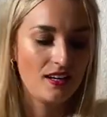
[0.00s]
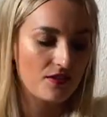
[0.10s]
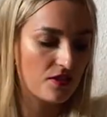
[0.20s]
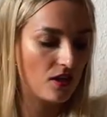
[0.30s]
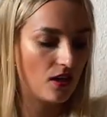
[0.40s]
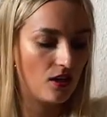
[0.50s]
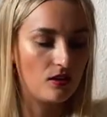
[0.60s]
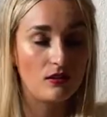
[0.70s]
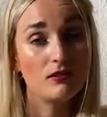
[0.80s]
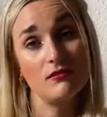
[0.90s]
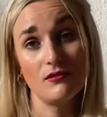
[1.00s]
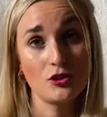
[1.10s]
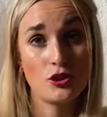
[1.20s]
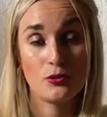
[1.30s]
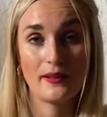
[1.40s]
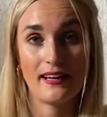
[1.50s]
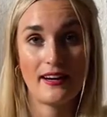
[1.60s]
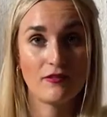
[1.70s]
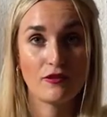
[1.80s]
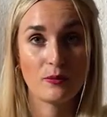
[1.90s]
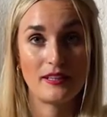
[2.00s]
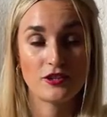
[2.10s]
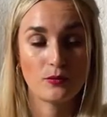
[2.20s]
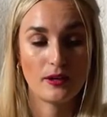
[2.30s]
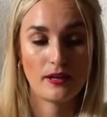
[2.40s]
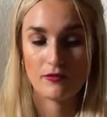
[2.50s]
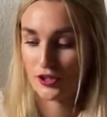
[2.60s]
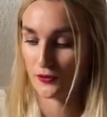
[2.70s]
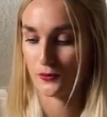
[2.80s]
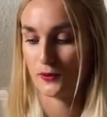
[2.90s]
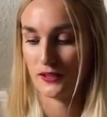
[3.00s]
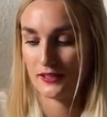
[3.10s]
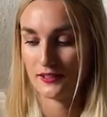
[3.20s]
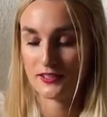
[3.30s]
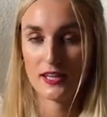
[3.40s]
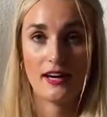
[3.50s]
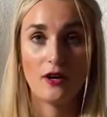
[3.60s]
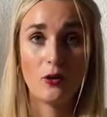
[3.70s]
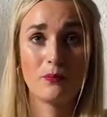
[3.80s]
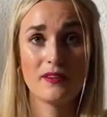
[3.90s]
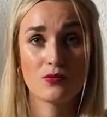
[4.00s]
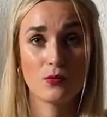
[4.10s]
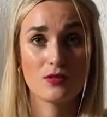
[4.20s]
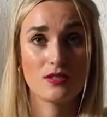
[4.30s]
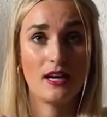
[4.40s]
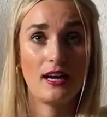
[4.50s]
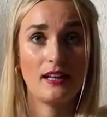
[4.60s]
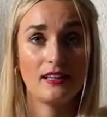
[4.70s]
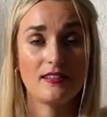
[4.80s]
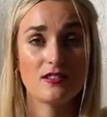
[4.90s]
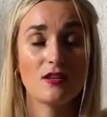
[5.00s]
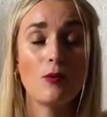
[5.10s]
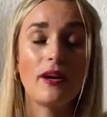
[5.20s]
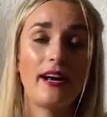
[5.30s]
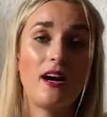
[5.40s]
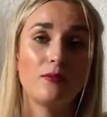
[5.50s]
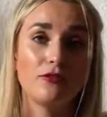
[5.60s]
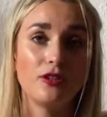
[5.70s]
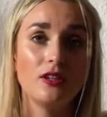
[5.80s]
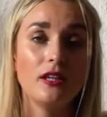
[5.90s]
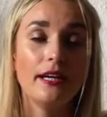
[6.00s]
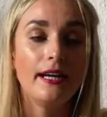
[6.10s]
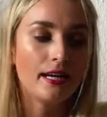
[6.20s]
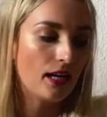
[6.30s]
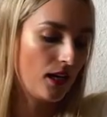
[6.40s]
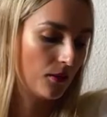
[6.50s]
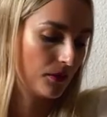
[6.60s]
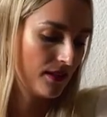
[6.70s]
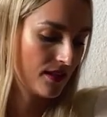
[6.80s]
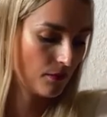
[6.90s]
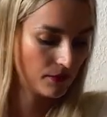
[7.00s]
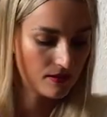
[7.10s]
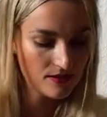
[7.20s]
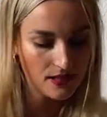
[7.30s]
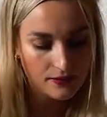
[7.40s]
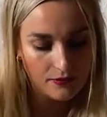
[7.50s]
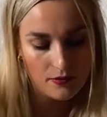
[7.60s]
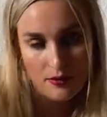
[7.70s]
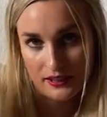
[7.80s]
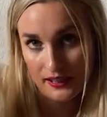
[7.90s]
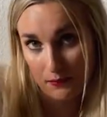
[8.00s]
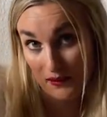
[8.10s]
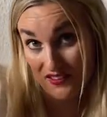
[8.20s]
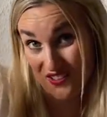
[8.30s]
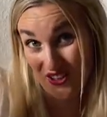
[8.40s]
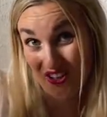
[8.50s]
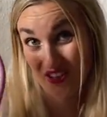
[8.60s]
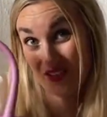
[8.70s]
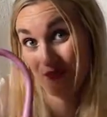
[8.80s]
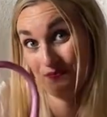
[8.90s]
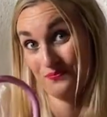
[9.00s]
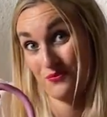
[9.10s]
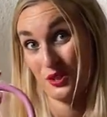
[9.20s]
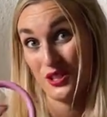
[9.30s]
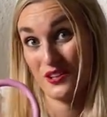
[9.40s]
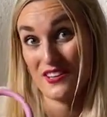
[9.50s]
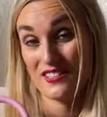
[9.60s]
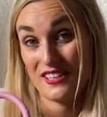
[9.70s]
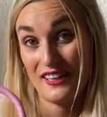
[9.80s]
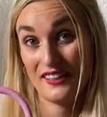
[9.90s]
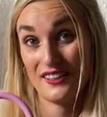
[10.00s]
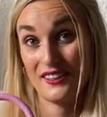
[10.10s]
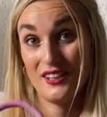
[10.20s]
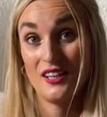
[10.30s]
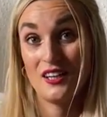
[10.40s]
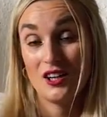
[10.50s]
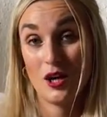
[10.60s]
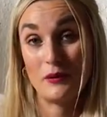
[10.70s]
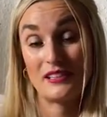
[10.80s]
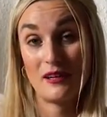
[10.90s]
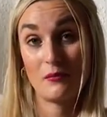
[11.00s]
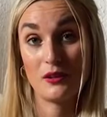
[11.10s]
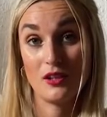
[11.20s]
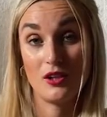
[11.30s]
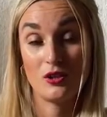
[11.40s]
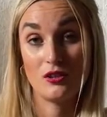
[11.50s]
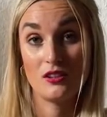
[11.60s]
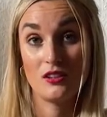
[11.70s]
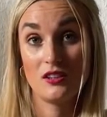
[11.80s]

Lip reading: So do with that information whatever you want. I hope this was at least somewhat helpful. Please help me decide if I want to keep this or not. What do you guys think? Comment down below.